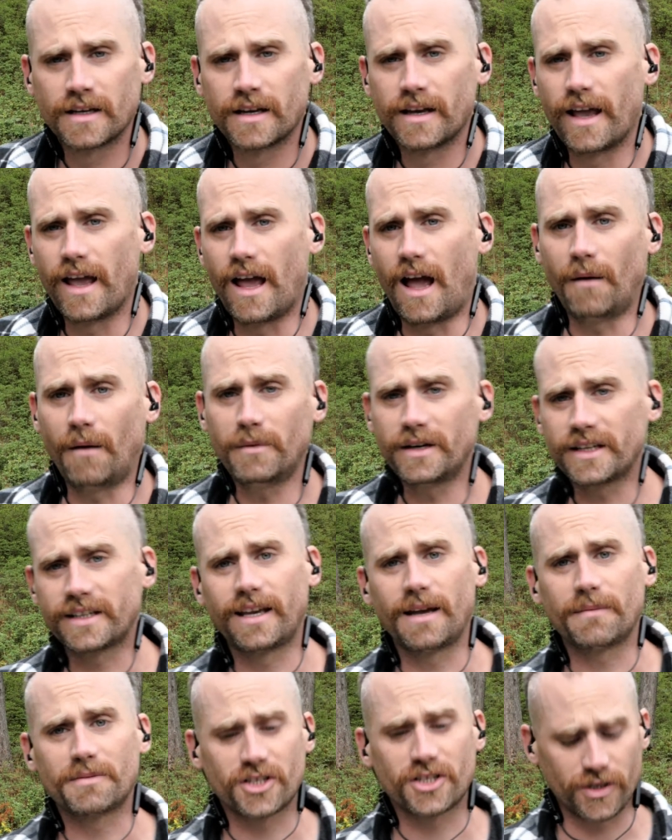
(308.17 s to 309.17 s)
And I'm gonna
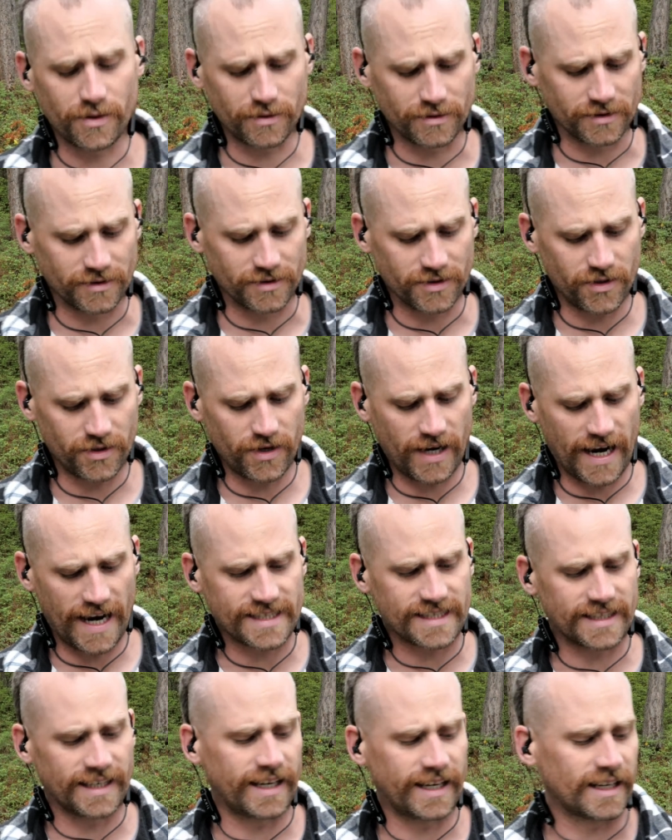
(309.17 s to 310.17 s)
keep shooting so you
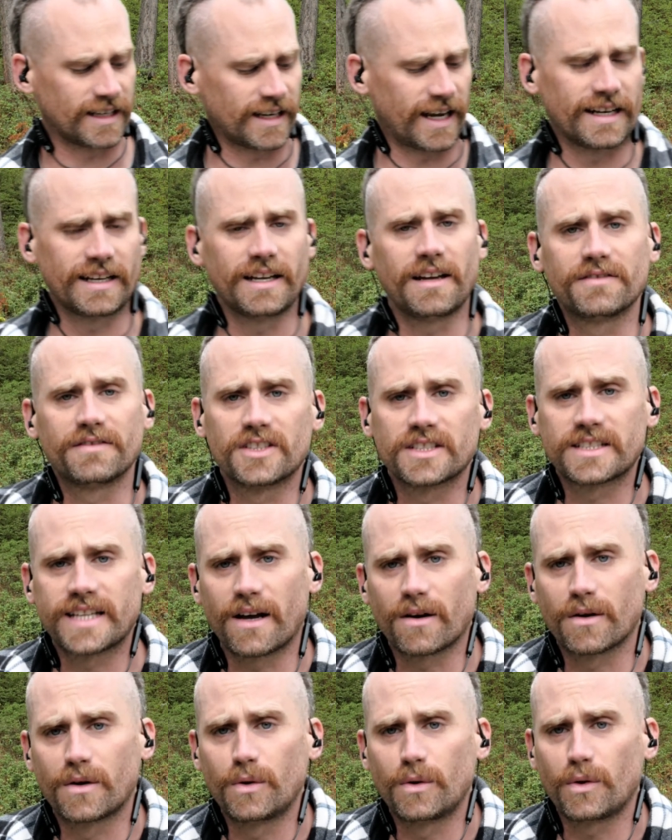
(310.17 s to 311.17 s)
guys can get an idea of just
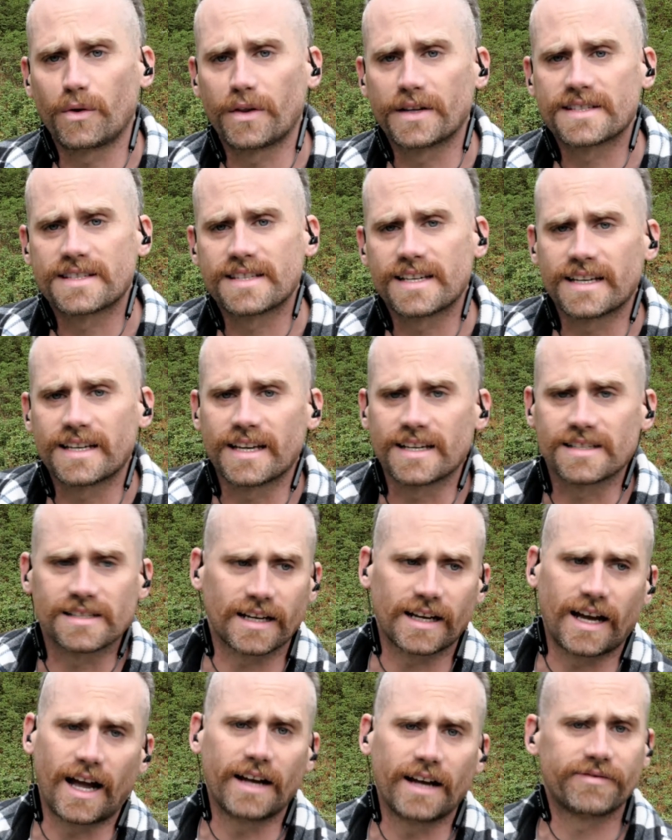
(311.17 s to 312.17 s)
how cool this thing is.
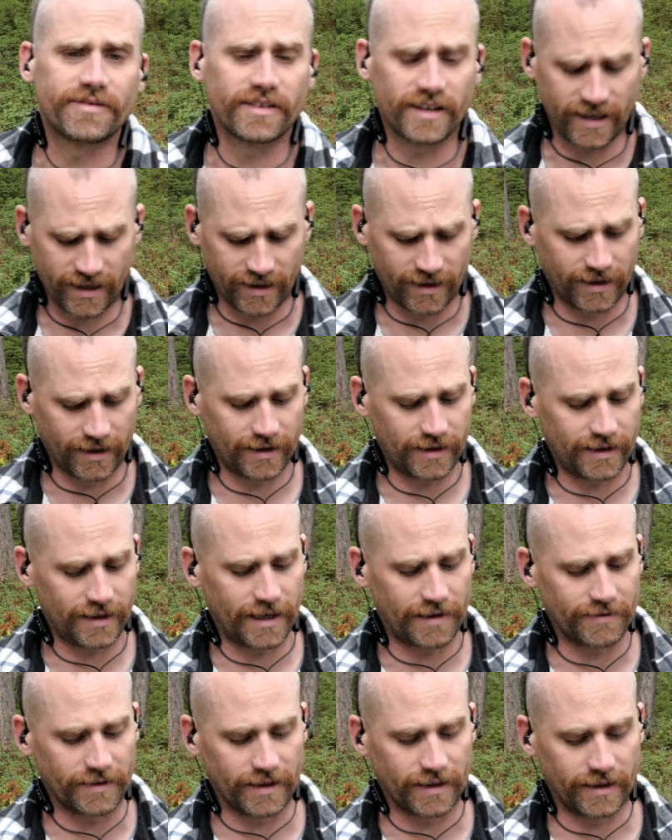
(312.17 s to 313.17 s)
Like, I freaking
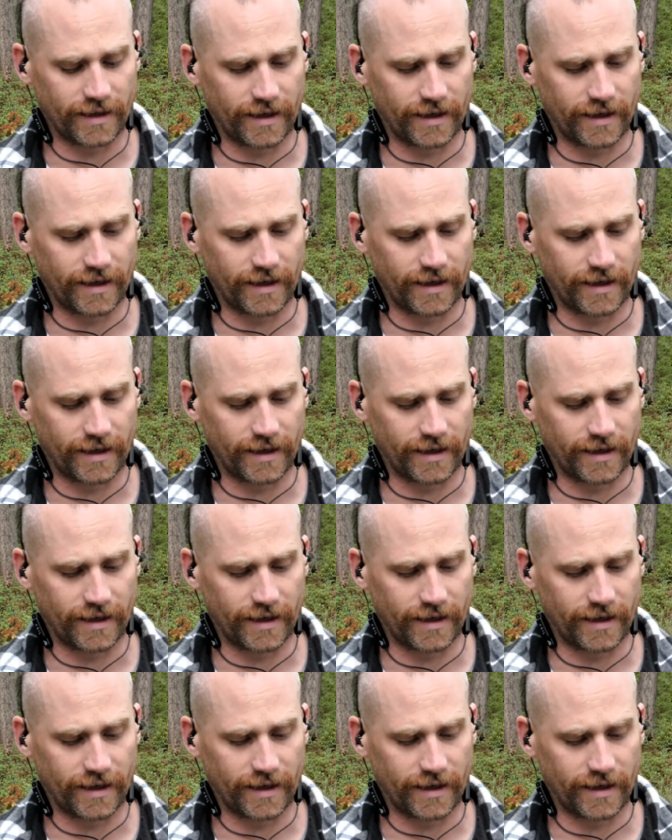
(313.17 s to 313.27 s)
love it.